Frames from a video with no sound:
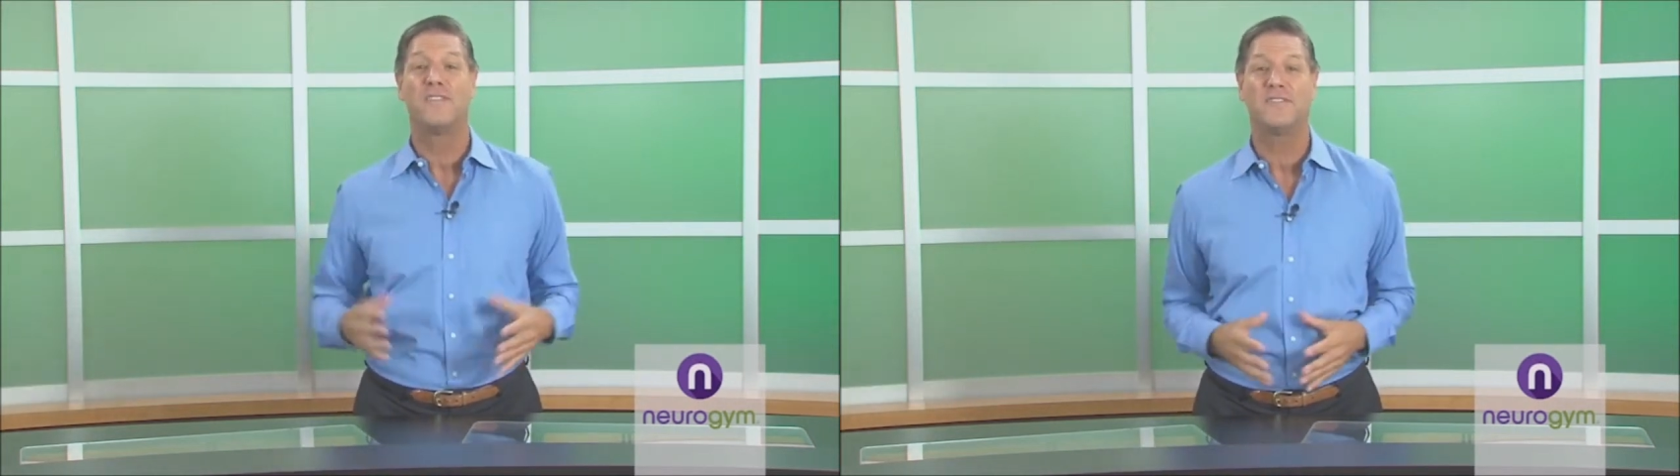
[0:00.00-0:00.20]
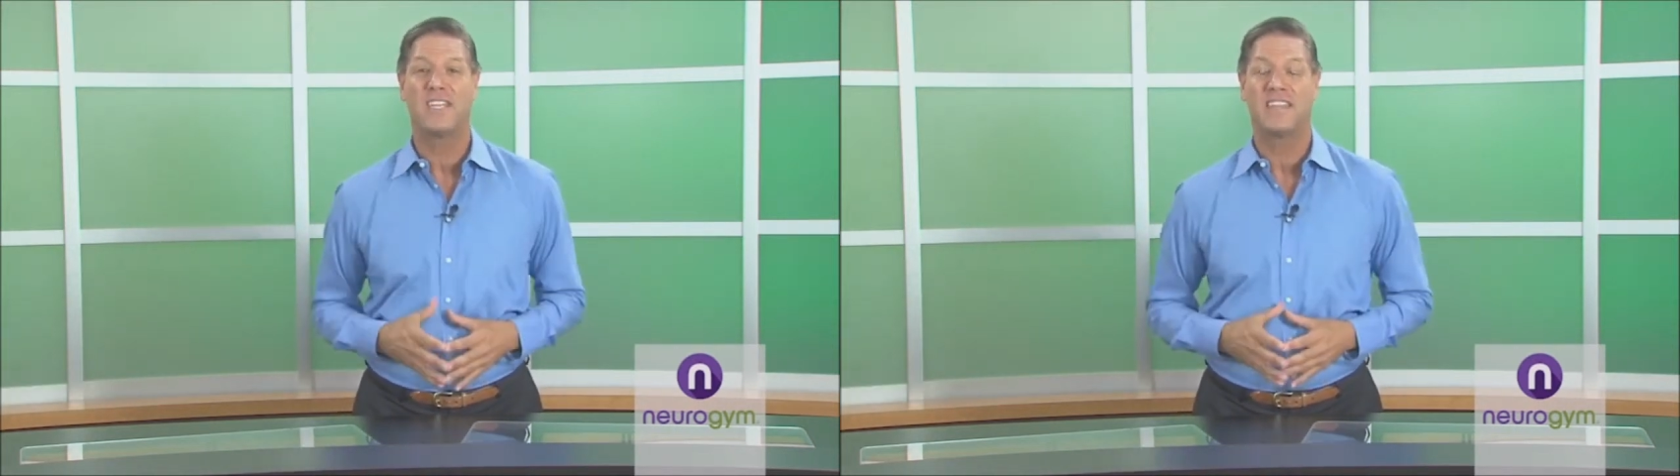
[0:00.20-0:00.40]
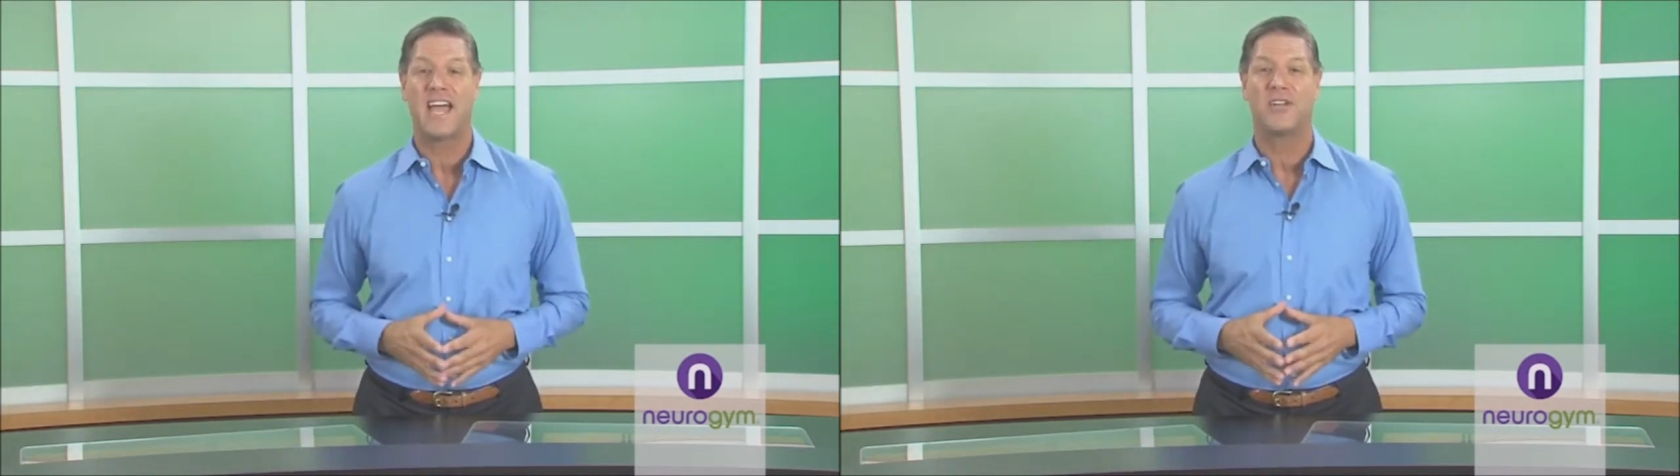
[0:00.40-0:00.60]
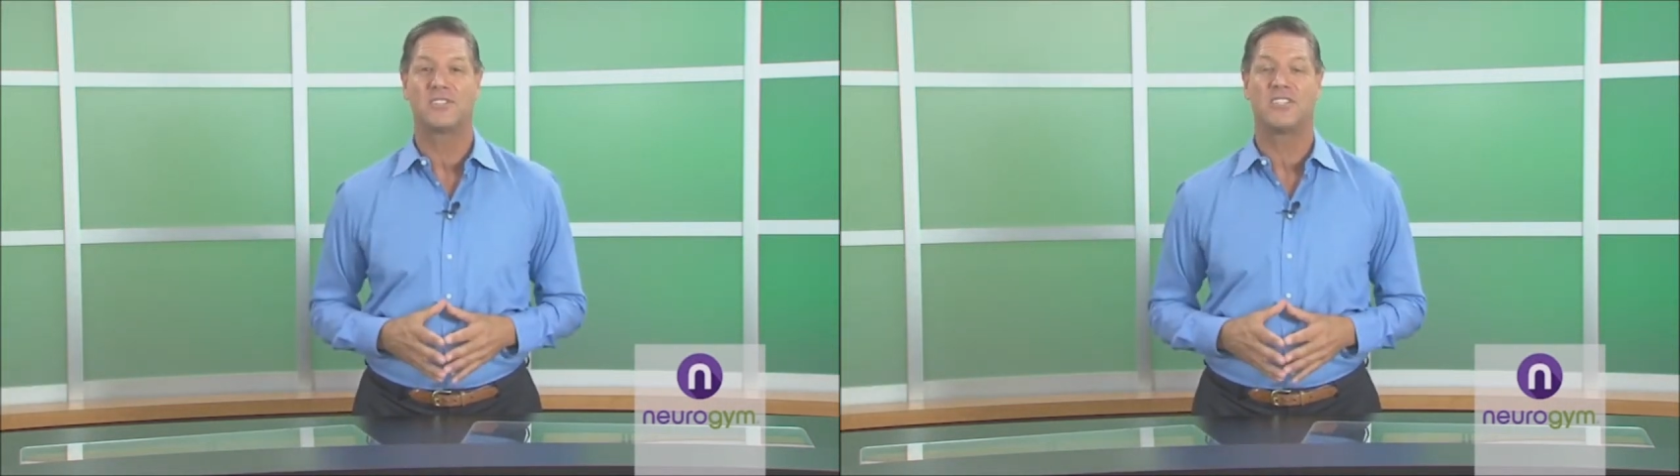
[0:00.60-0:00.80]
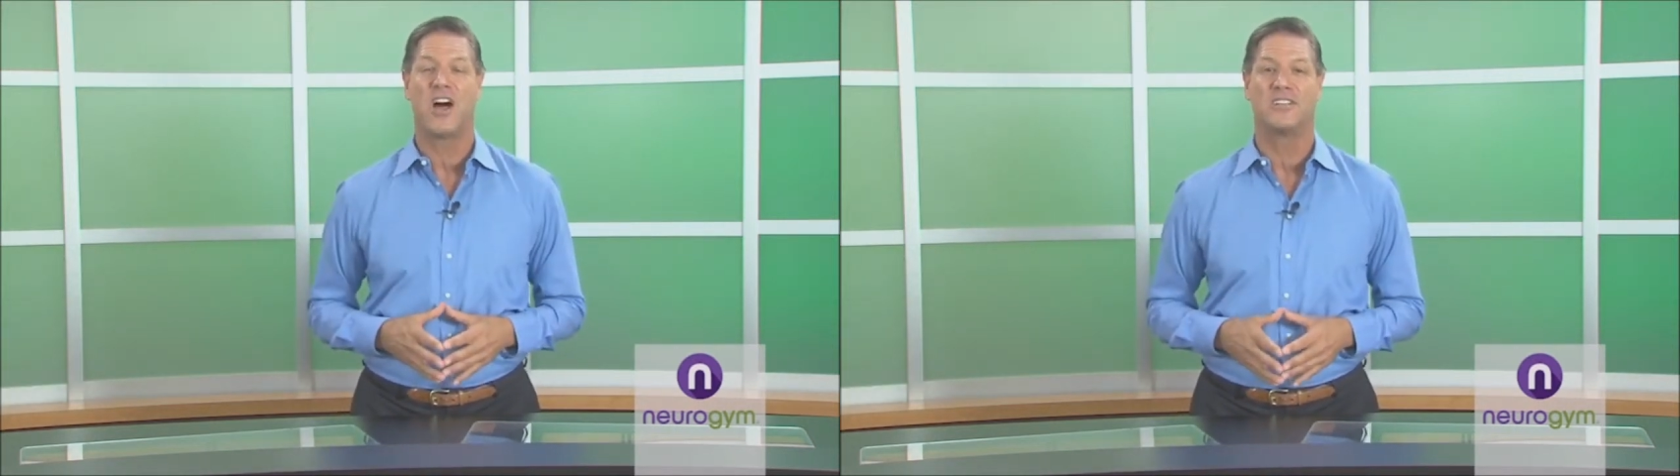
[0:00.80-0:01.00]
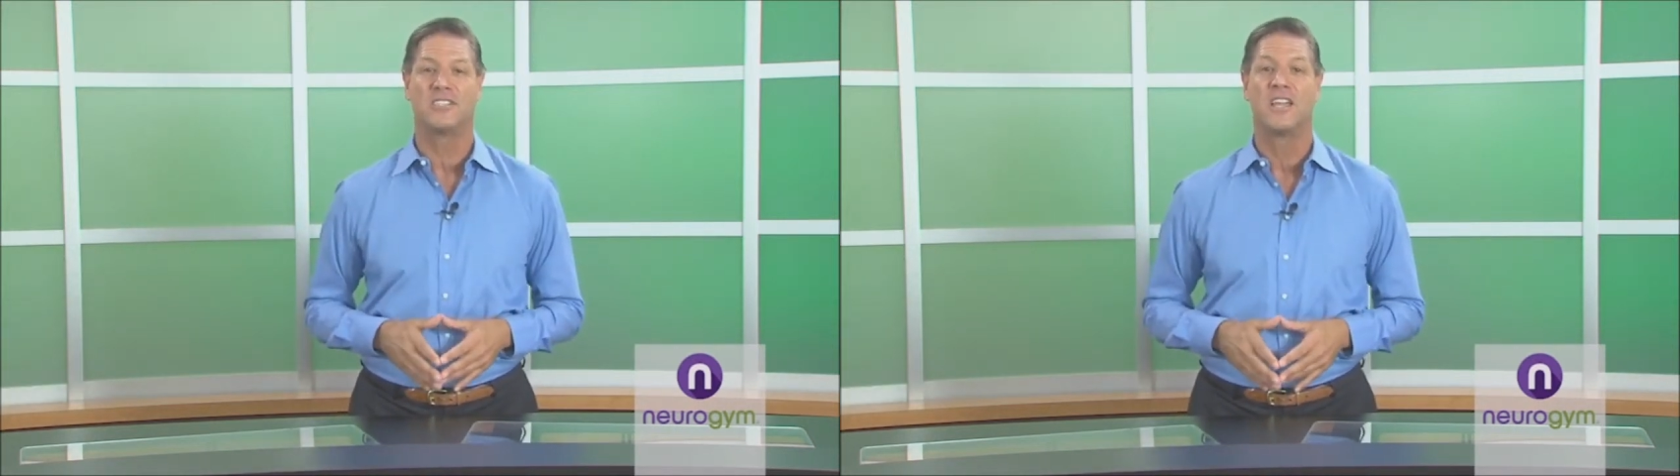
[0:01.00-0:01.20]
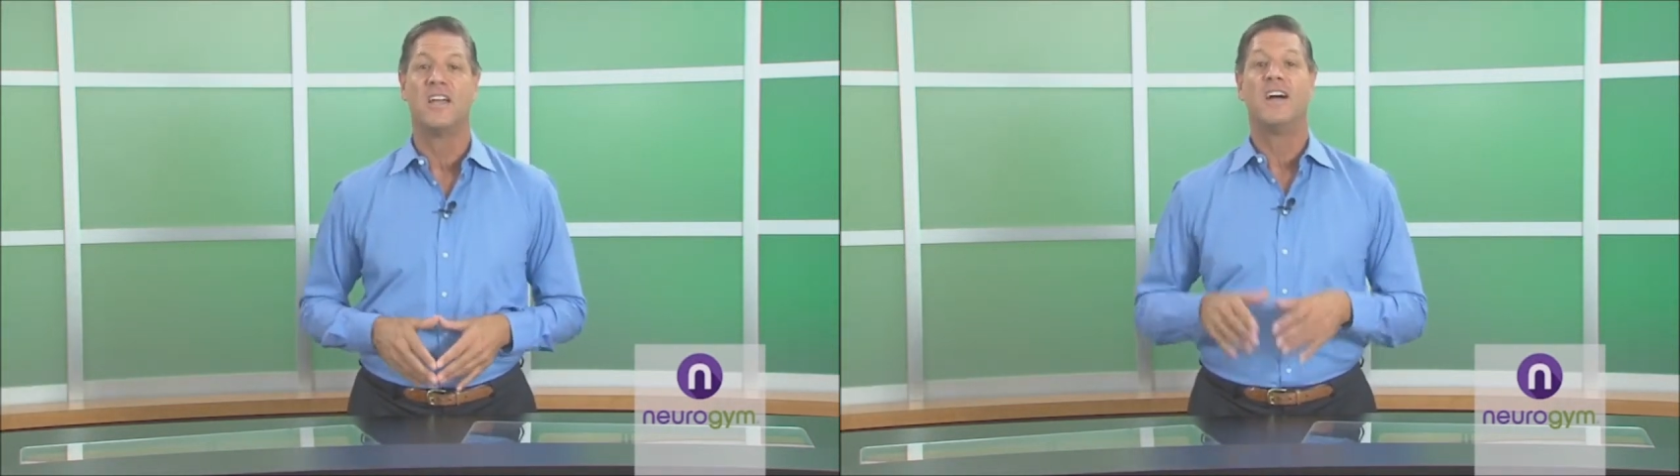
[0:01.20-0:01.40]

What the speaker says: $50,000.